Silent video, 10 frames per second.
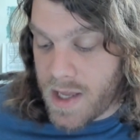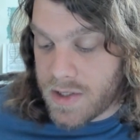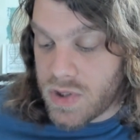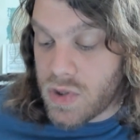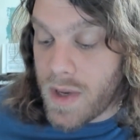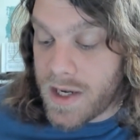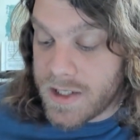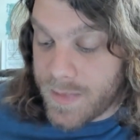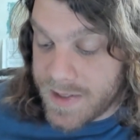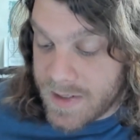too many
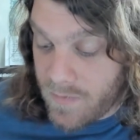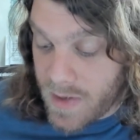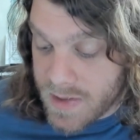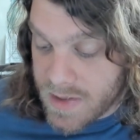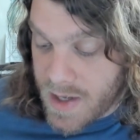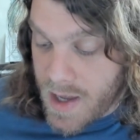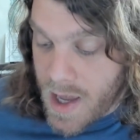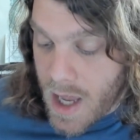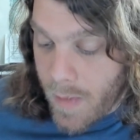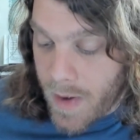specifics
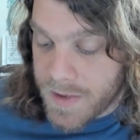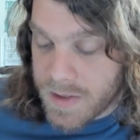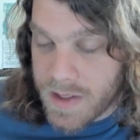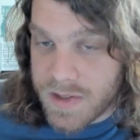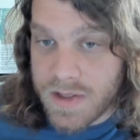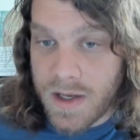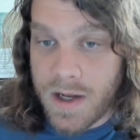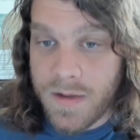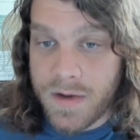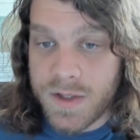about this because
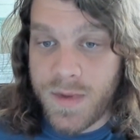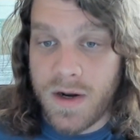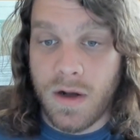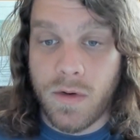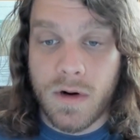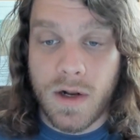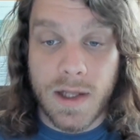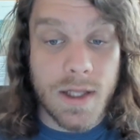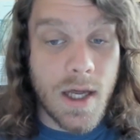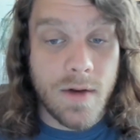uh, there's been already
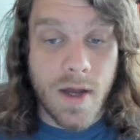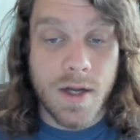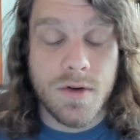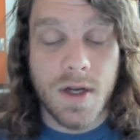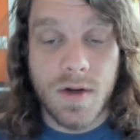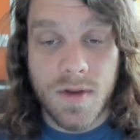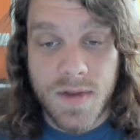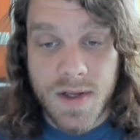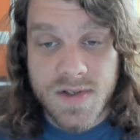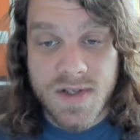a lot of contradictory
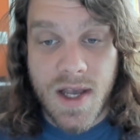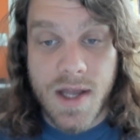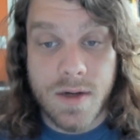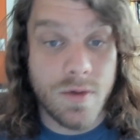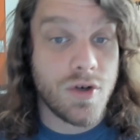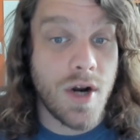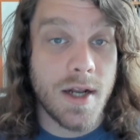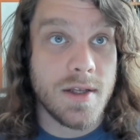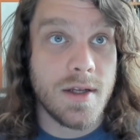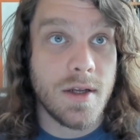things said and
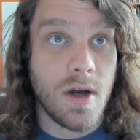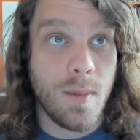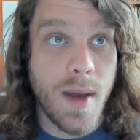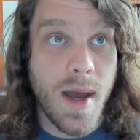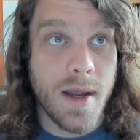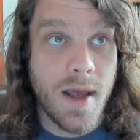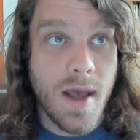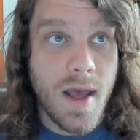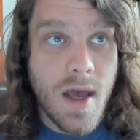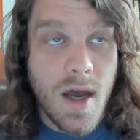retracted and gone back.
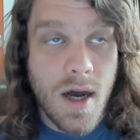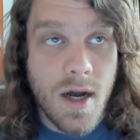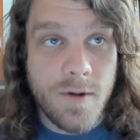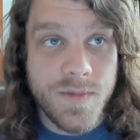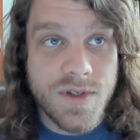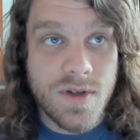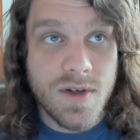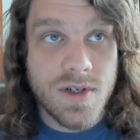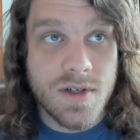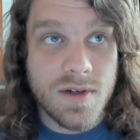Um, so
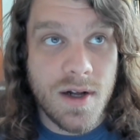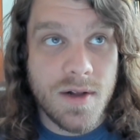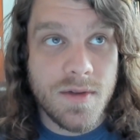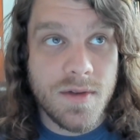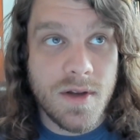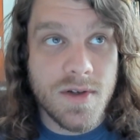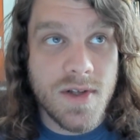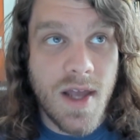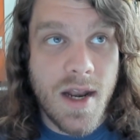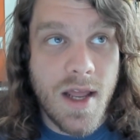there's, you know,
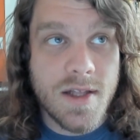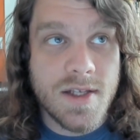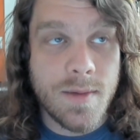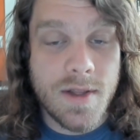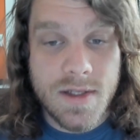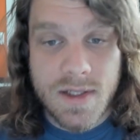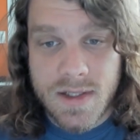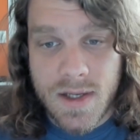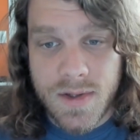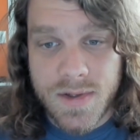and, and some of the
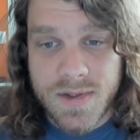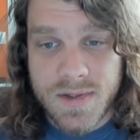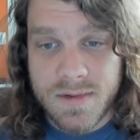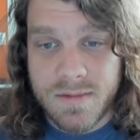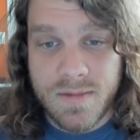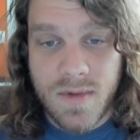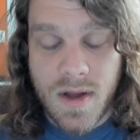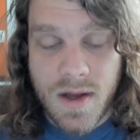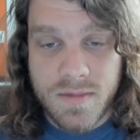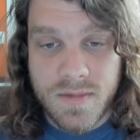details
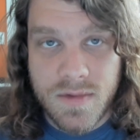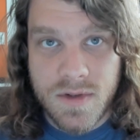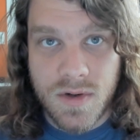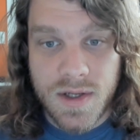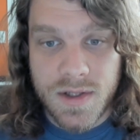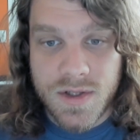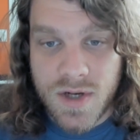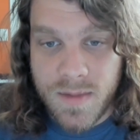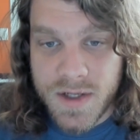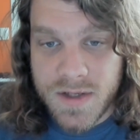uh, don't
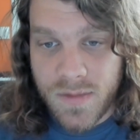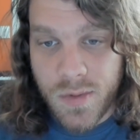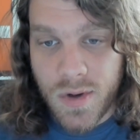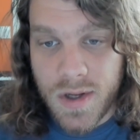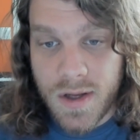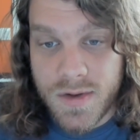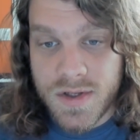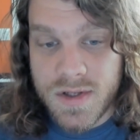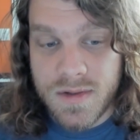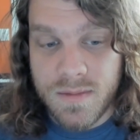illustrate much of a point,
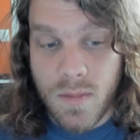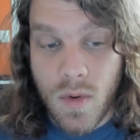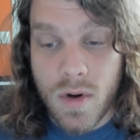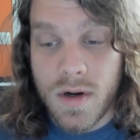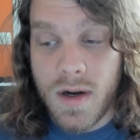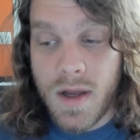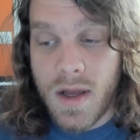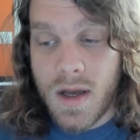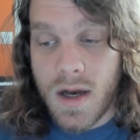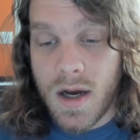others more.
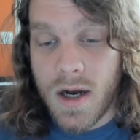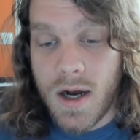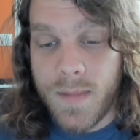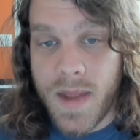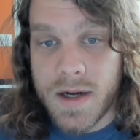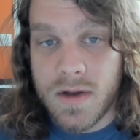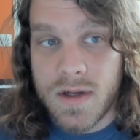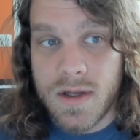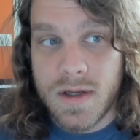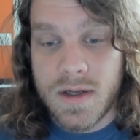Uh, I'm not going to